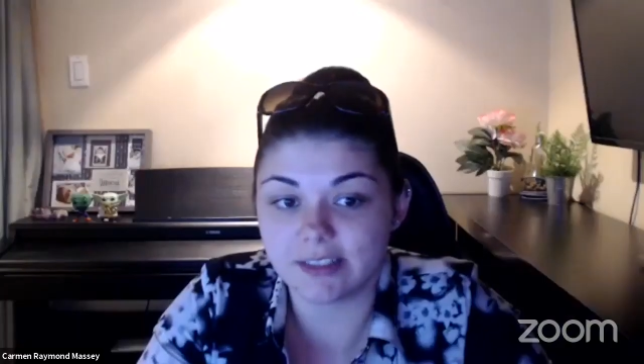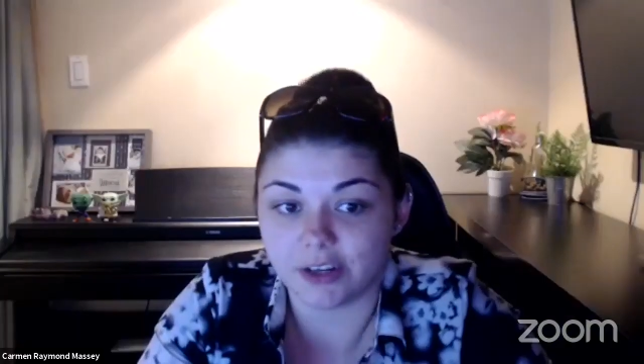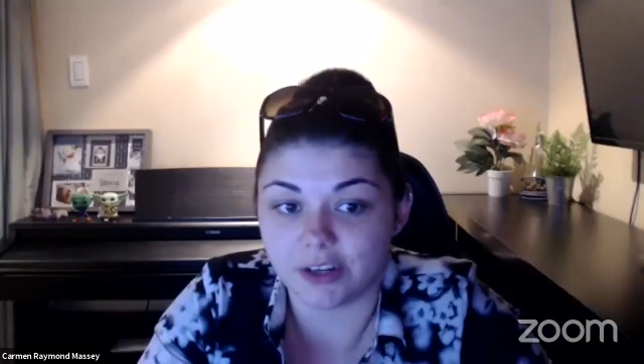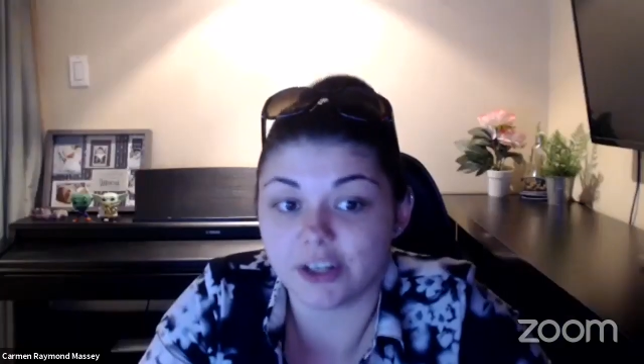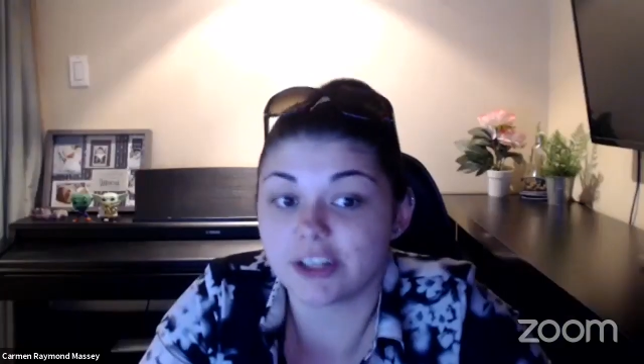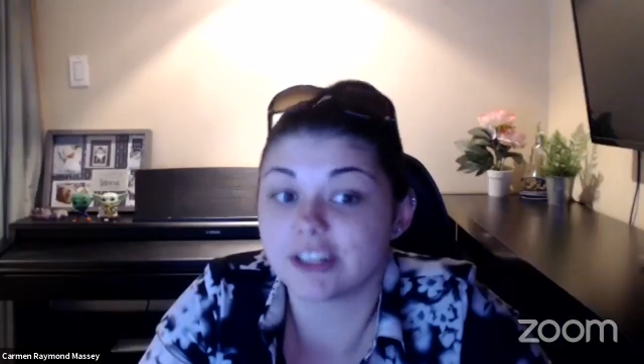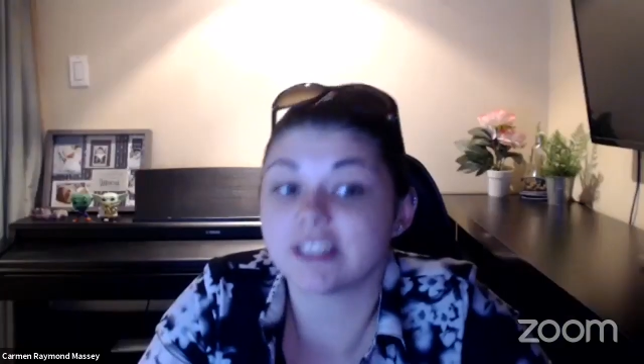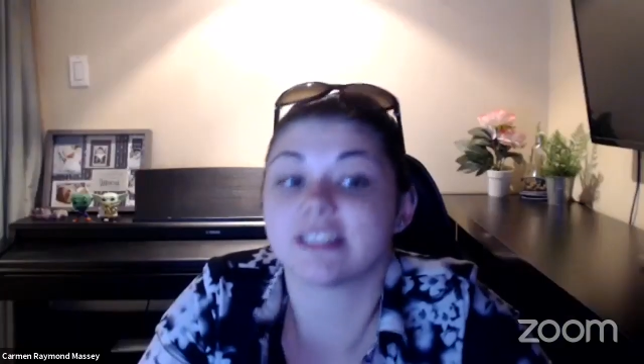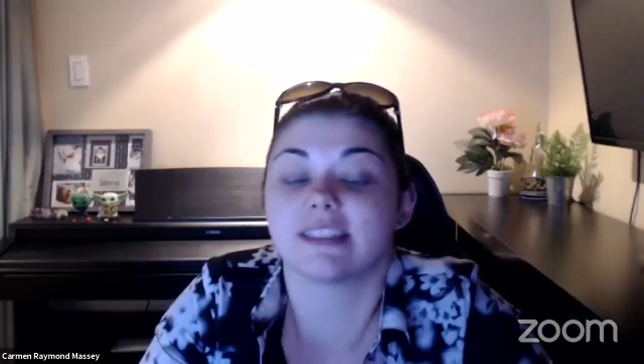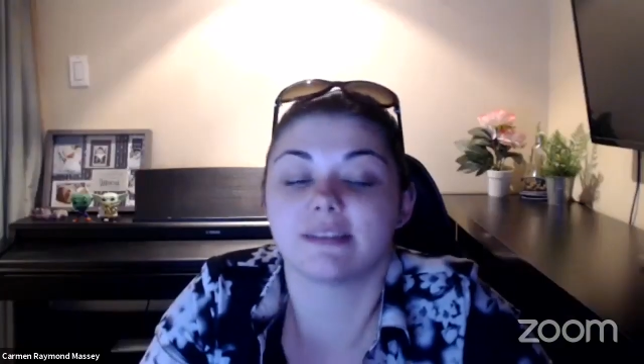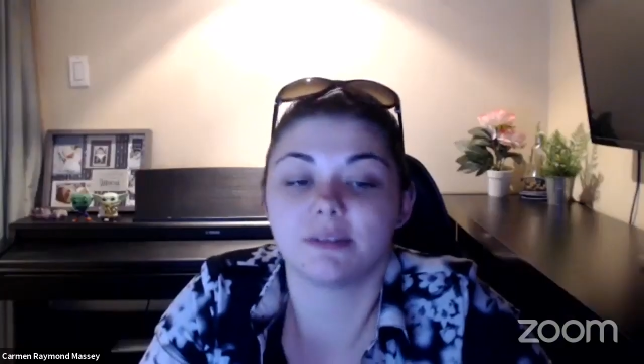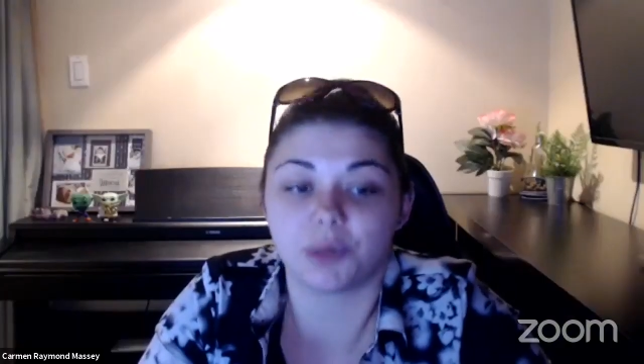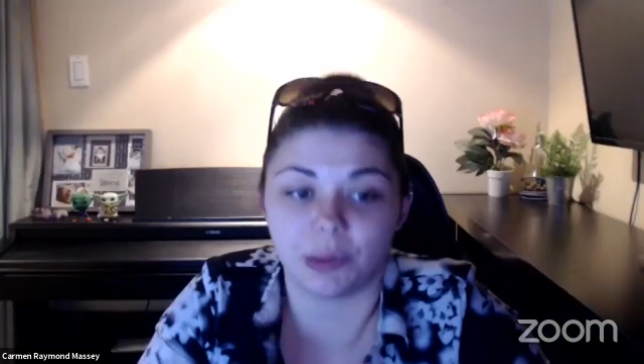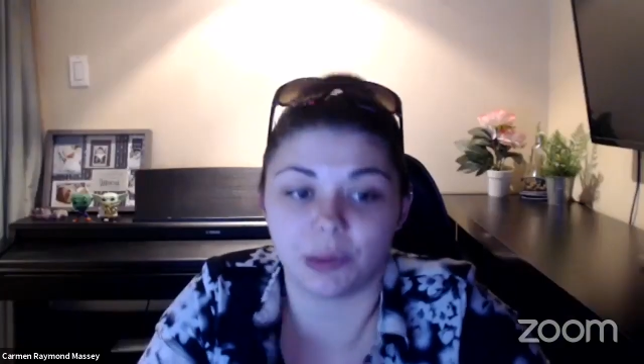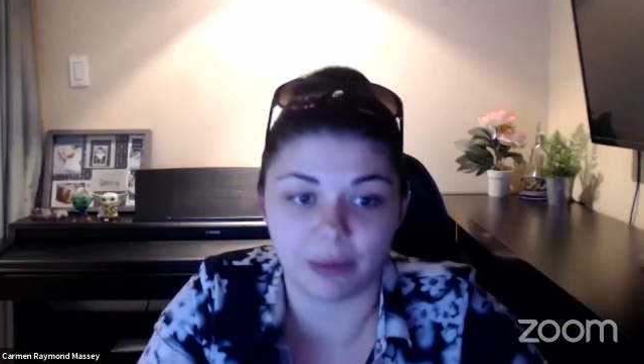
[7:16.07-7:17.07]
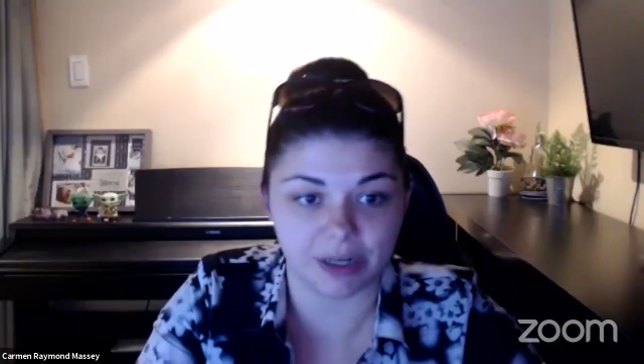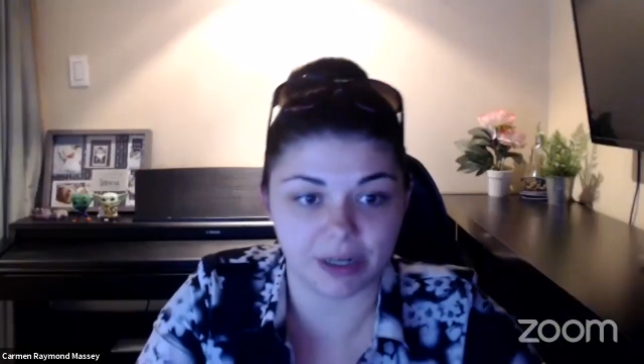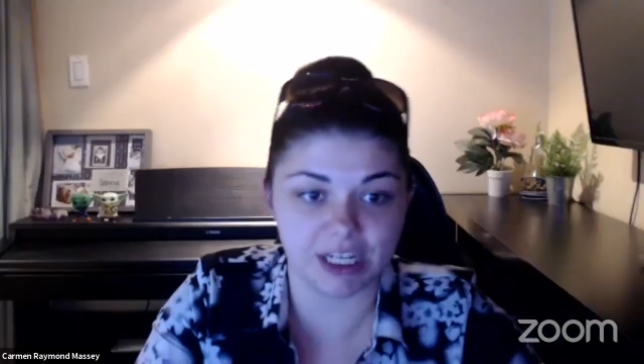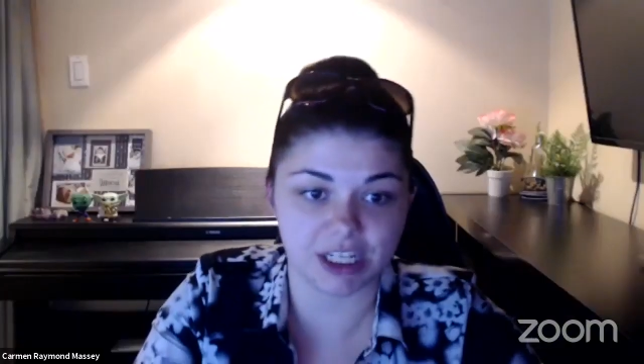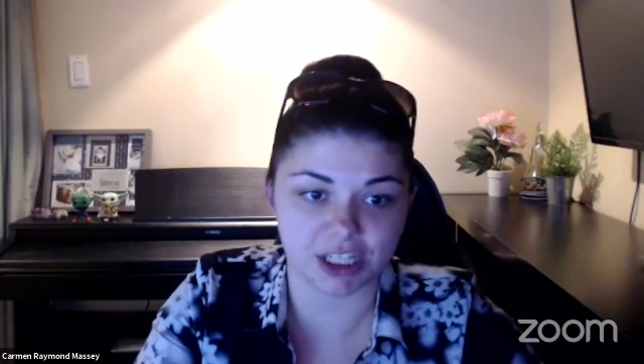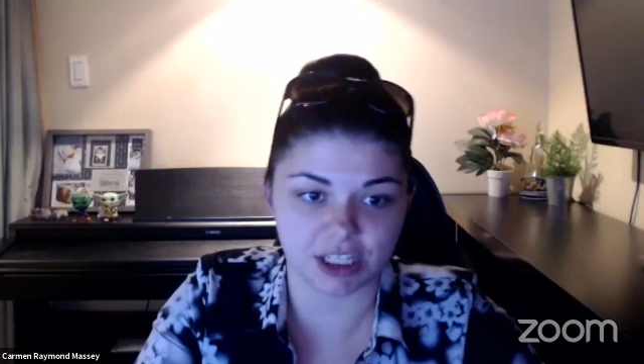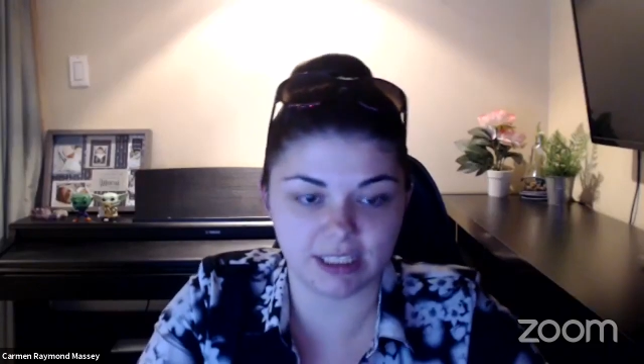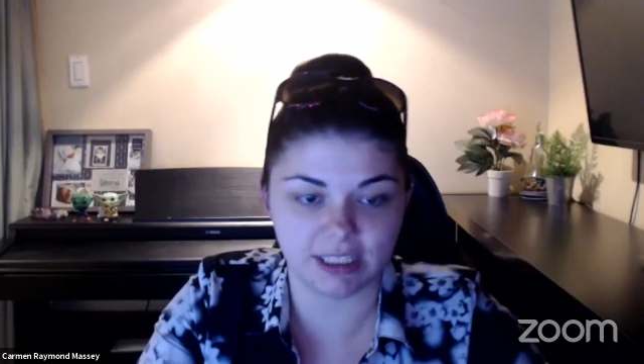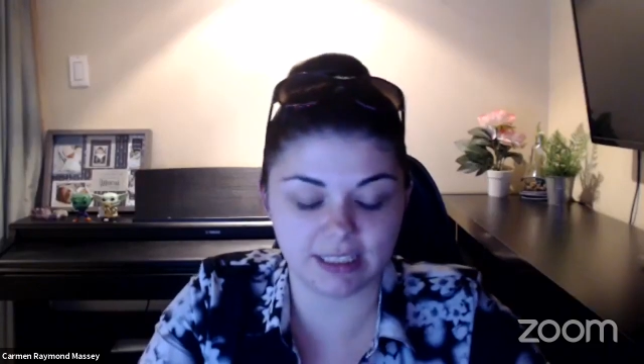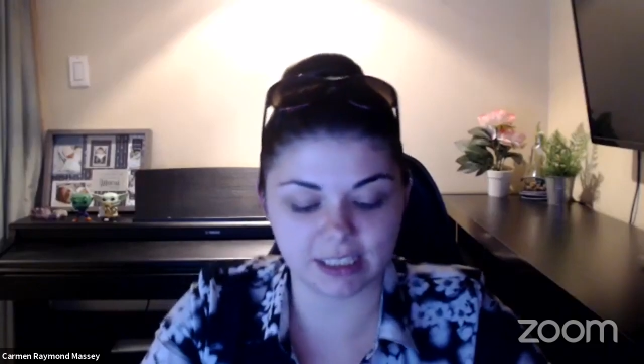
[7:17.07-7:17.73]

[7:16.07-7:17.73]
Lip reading: first, preparation.